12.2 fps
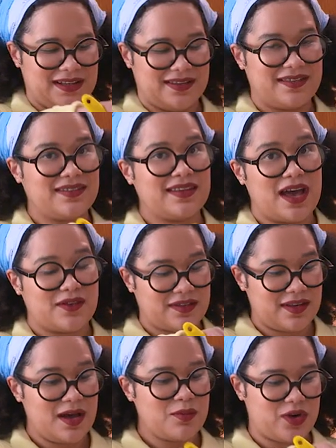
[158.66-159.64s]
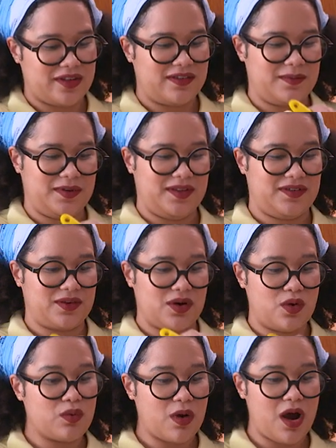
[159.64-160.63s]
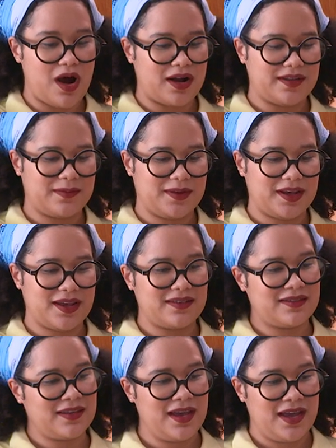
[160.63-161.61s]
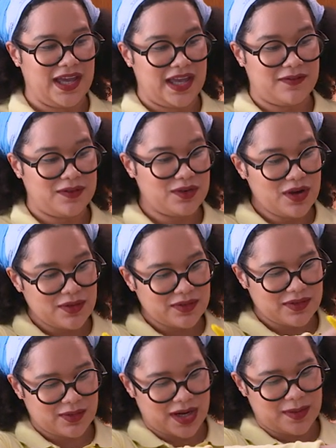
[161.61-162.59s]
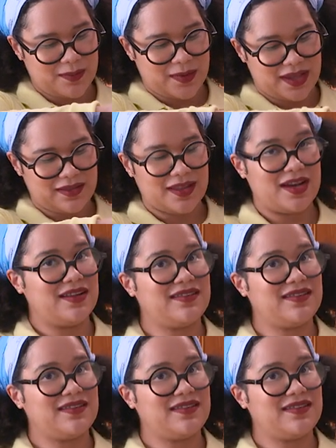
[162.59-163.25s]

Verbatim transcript: This is how some recipes go wrong is because if you don't scrape it, then